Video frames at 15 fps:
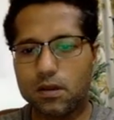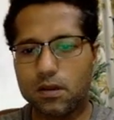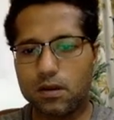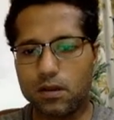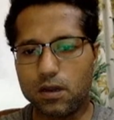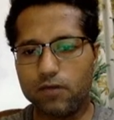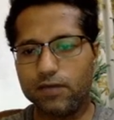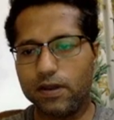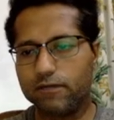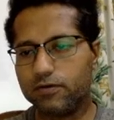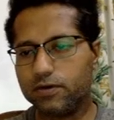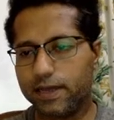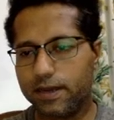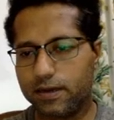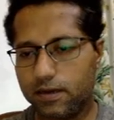Now we have to
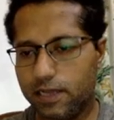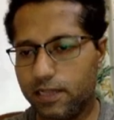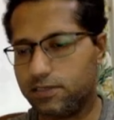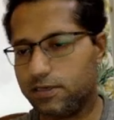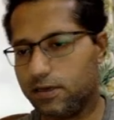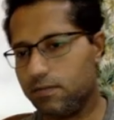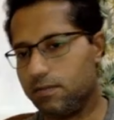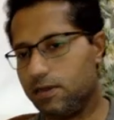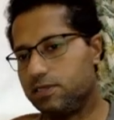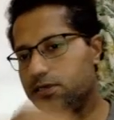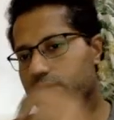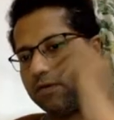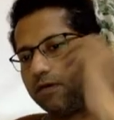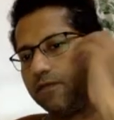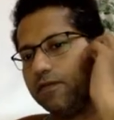take
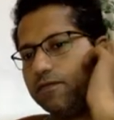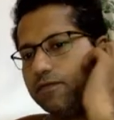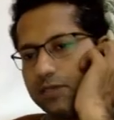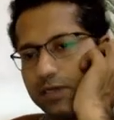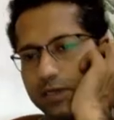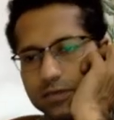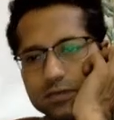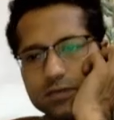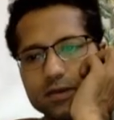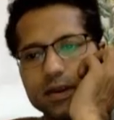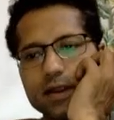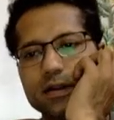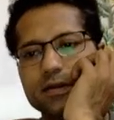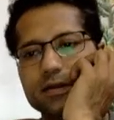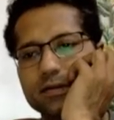LCM of 56
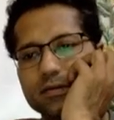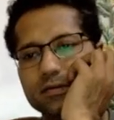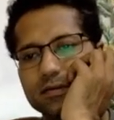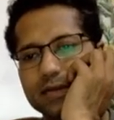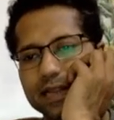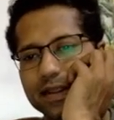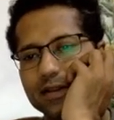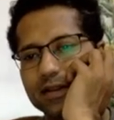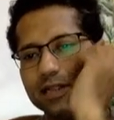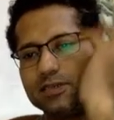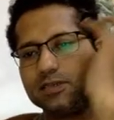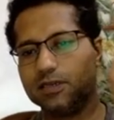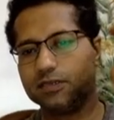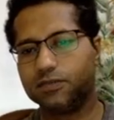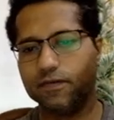and 10,
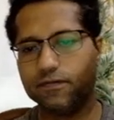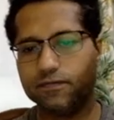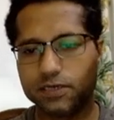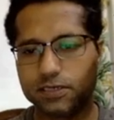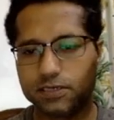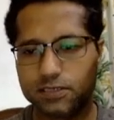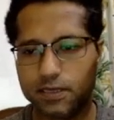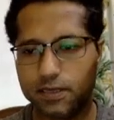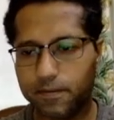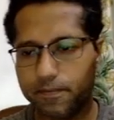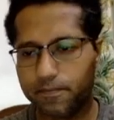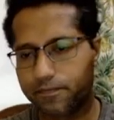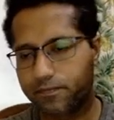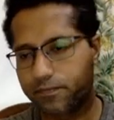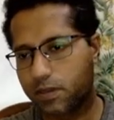let's say it's
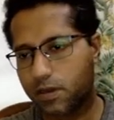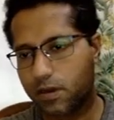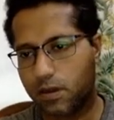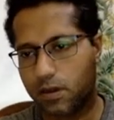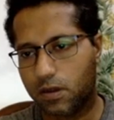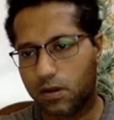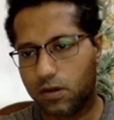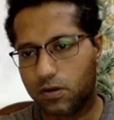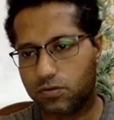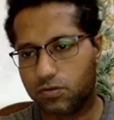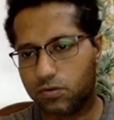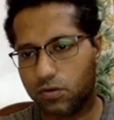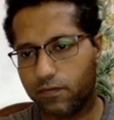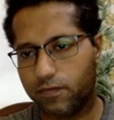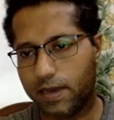60.
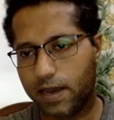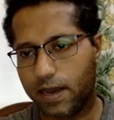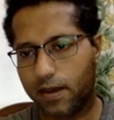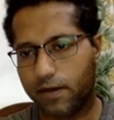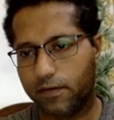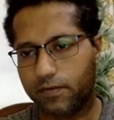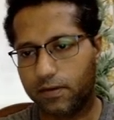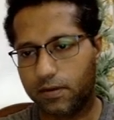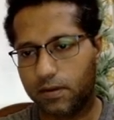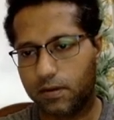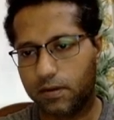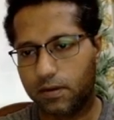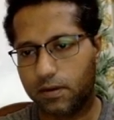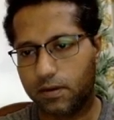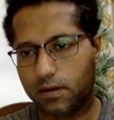So we have
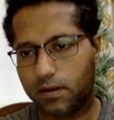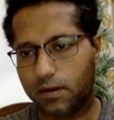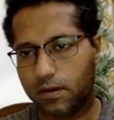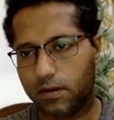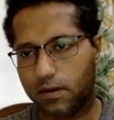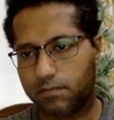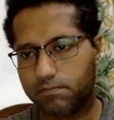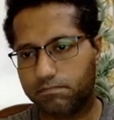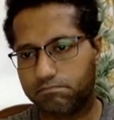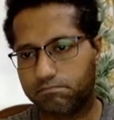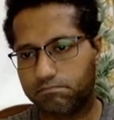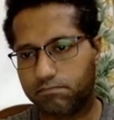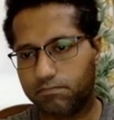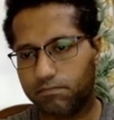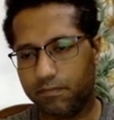
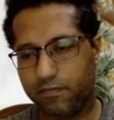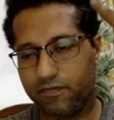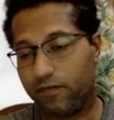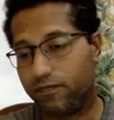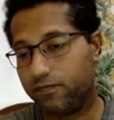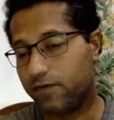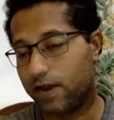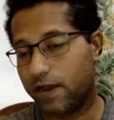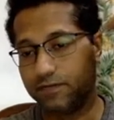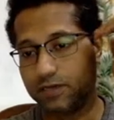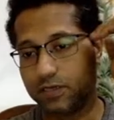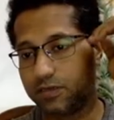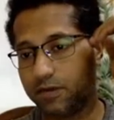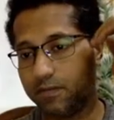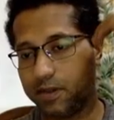
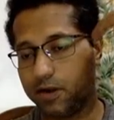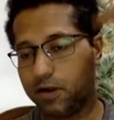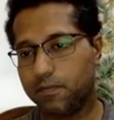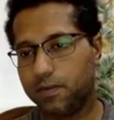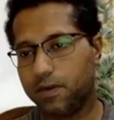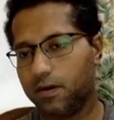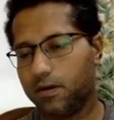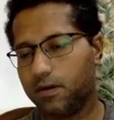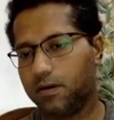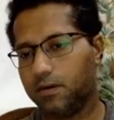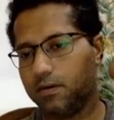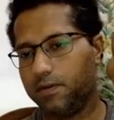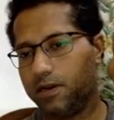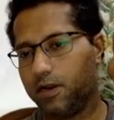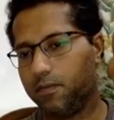560 may not be
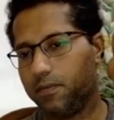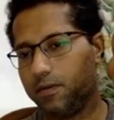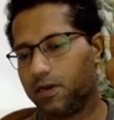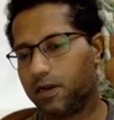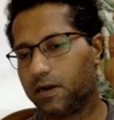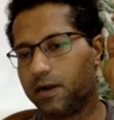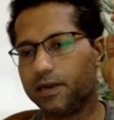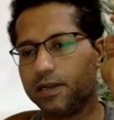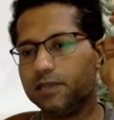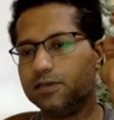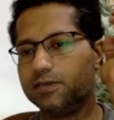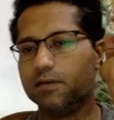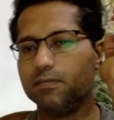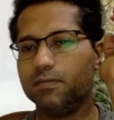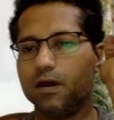the correct
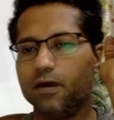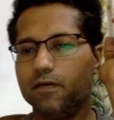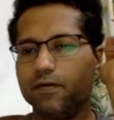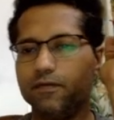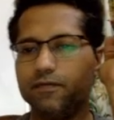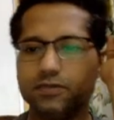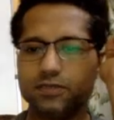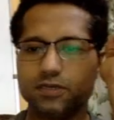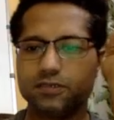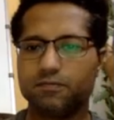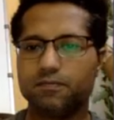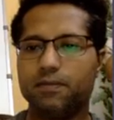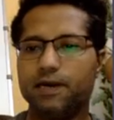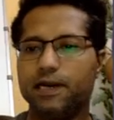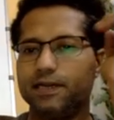LCM of 56
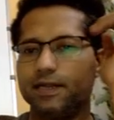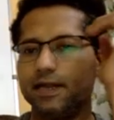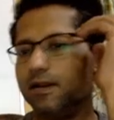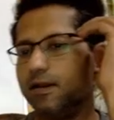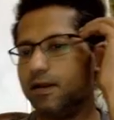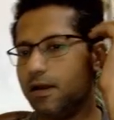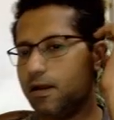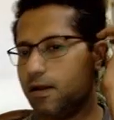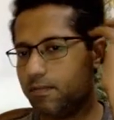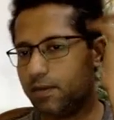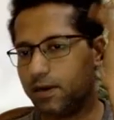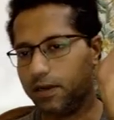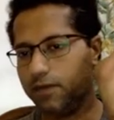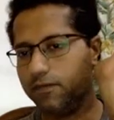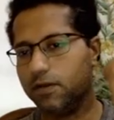by 10,
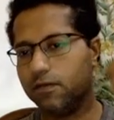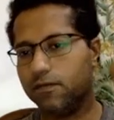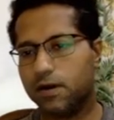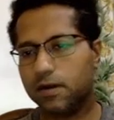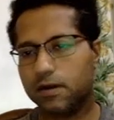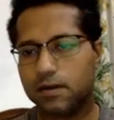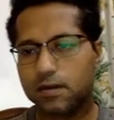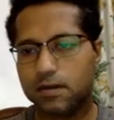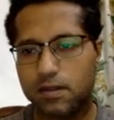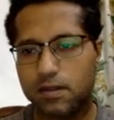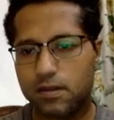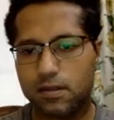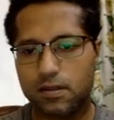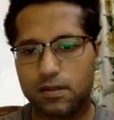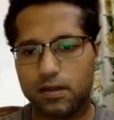but it will work.
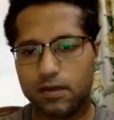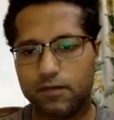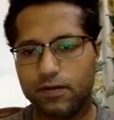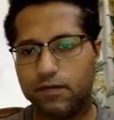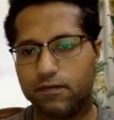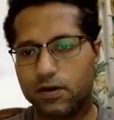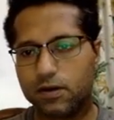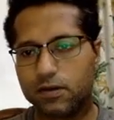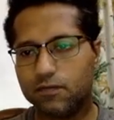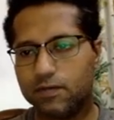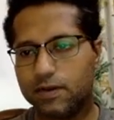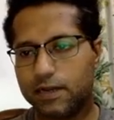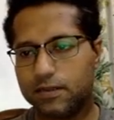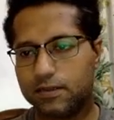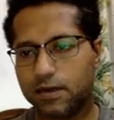It will work, you
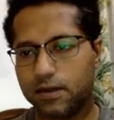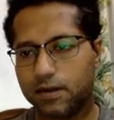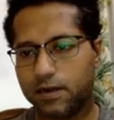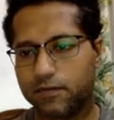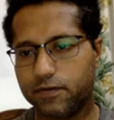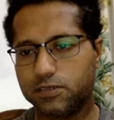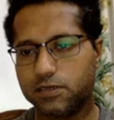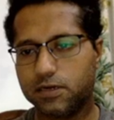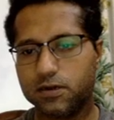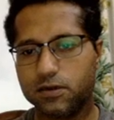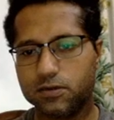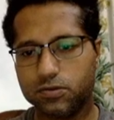will get the correct result.